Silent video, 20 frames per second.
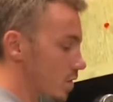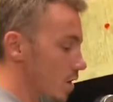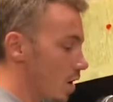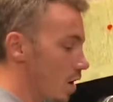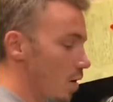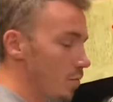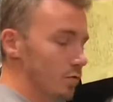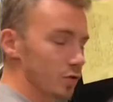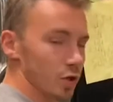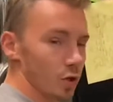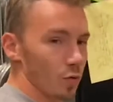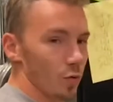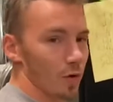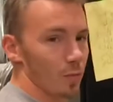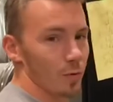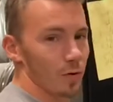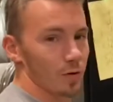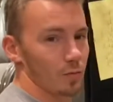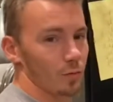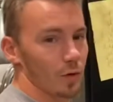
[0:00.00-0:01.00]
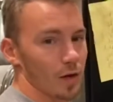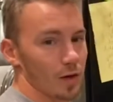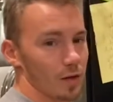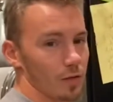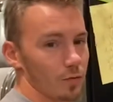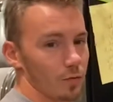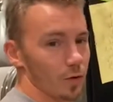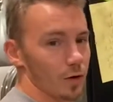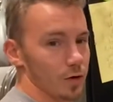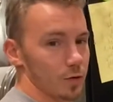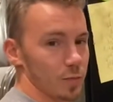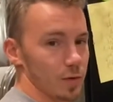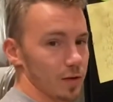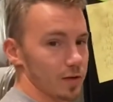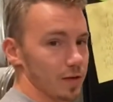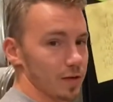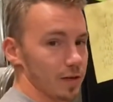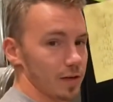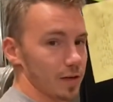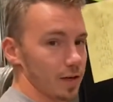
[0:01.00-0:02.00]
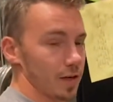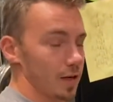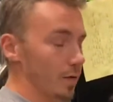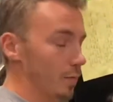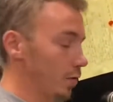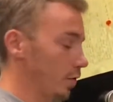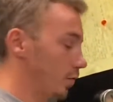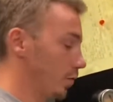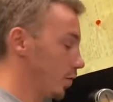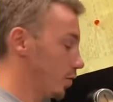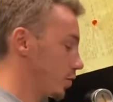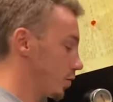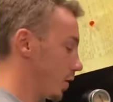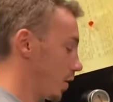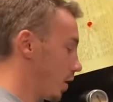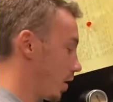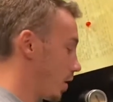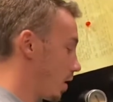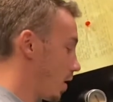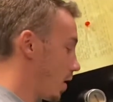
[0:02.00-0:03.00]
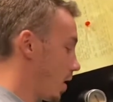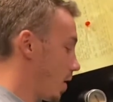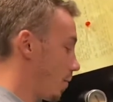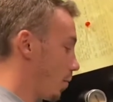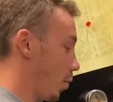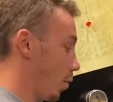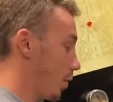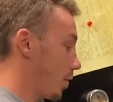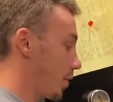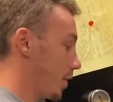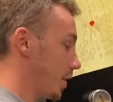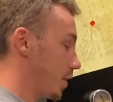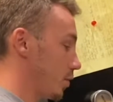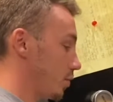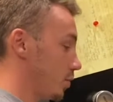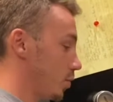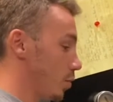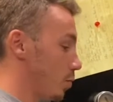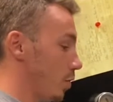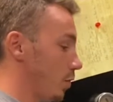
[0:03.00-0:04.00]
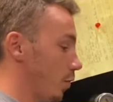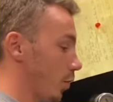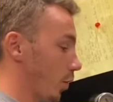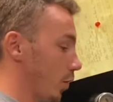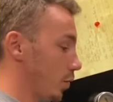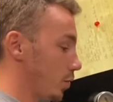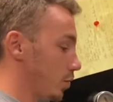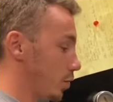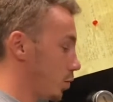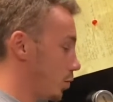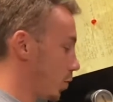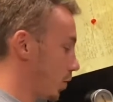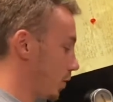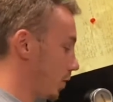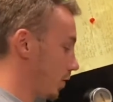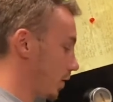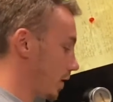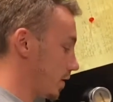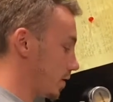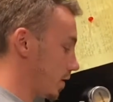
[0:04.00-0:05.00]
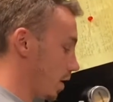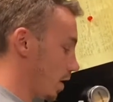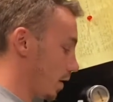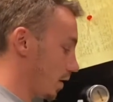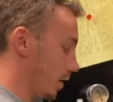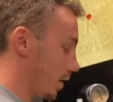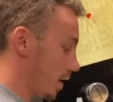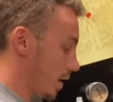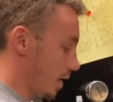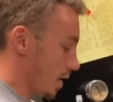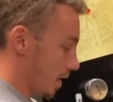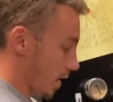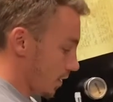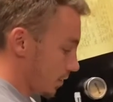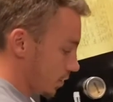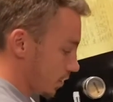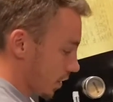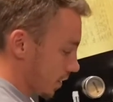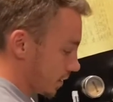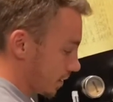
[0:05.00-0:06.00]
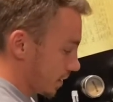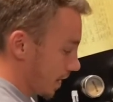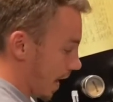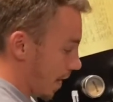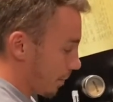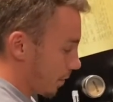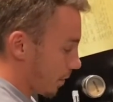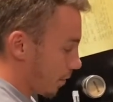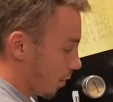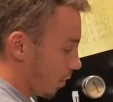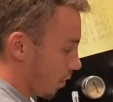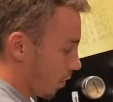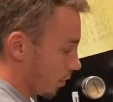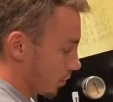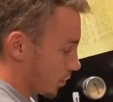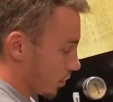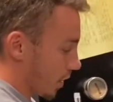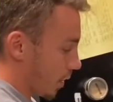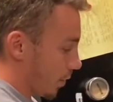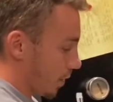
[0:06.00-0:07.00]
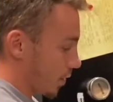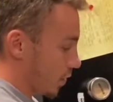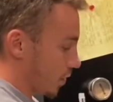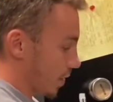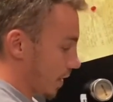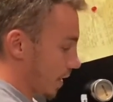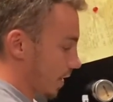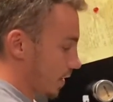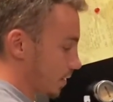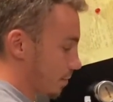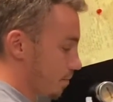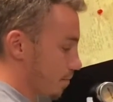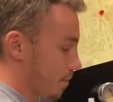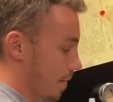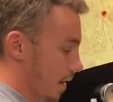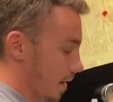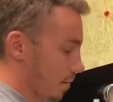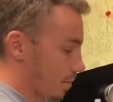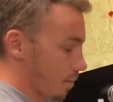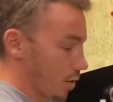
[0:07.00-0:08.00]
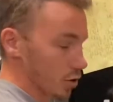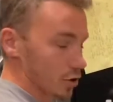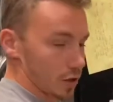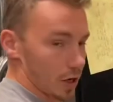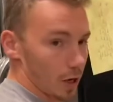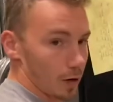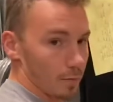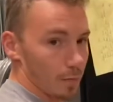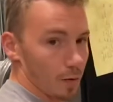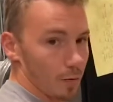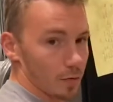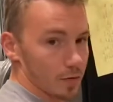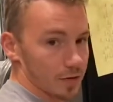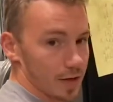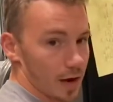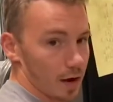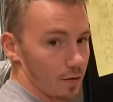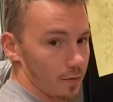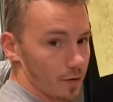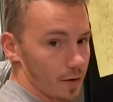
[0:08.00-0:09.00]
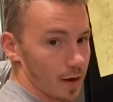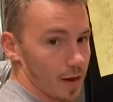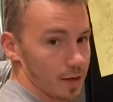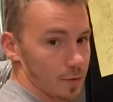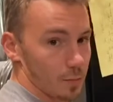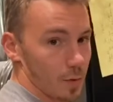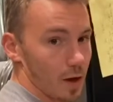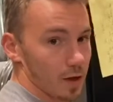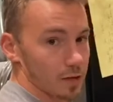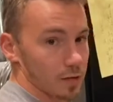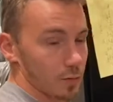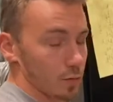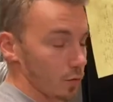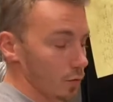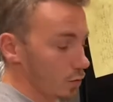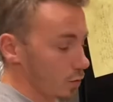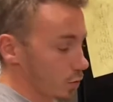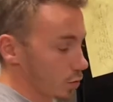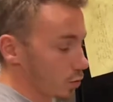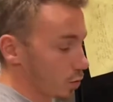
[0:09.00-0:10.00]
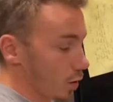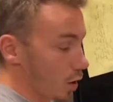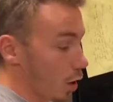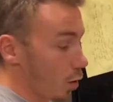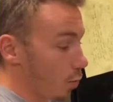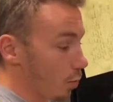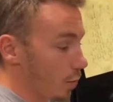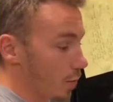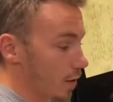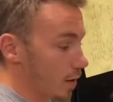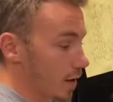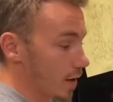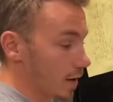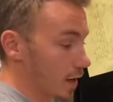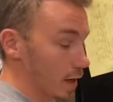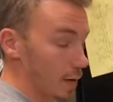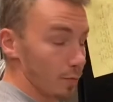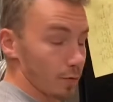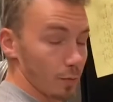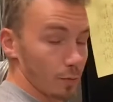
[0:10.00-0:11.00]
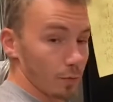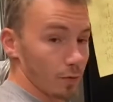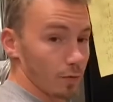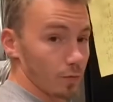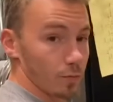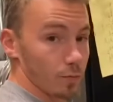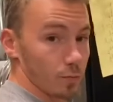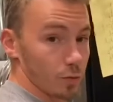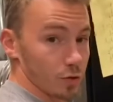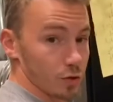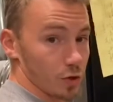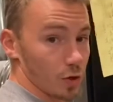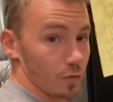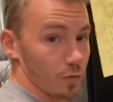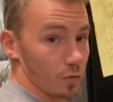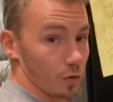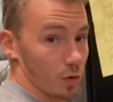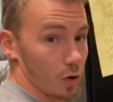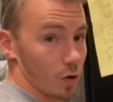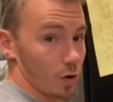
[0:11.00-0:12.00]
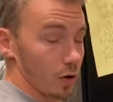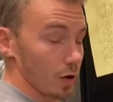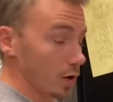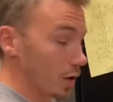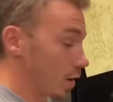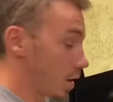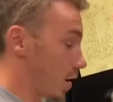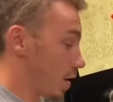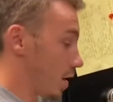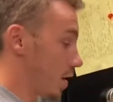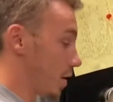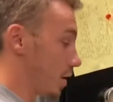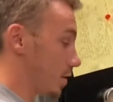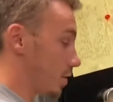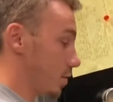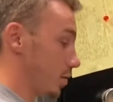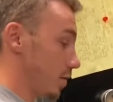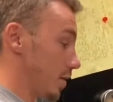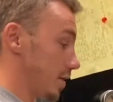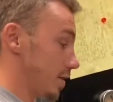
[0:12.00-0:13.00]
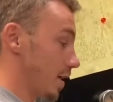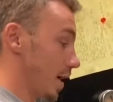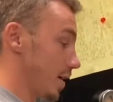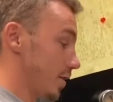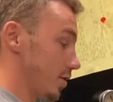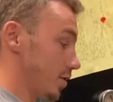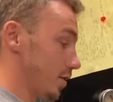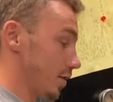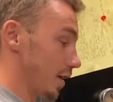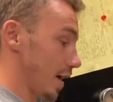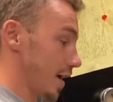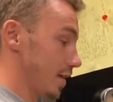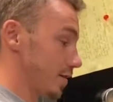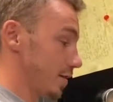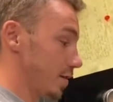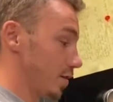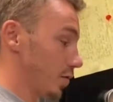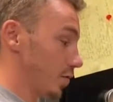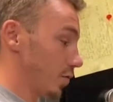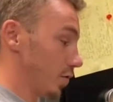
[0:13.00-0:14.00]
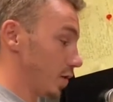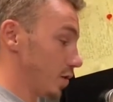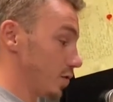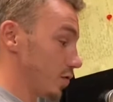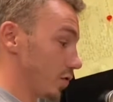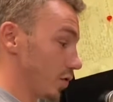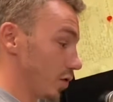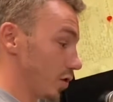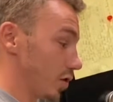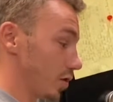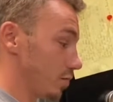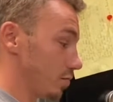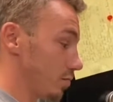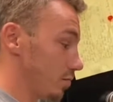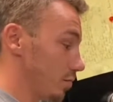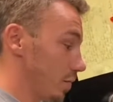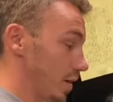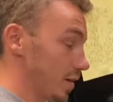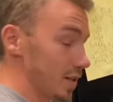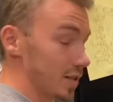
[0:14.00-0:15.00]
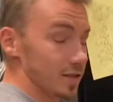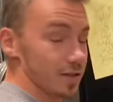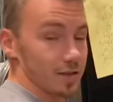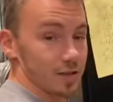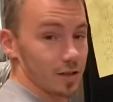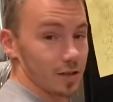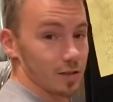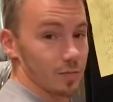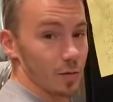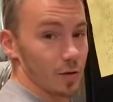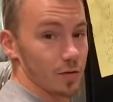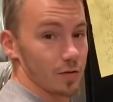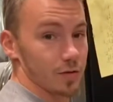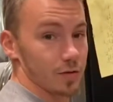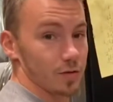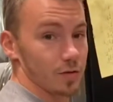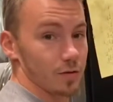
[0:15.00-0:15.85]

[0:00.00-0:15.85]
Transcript: so you don't want to put them right in the fridge because that's going to heat up your refrigerator. But one thing you do before you do put the lids on is just tap them all, so that way you can get as much air bubbles out of it as possible, which will help keep them preserved for longer. So these guys should last in your fridge for at least 6 months.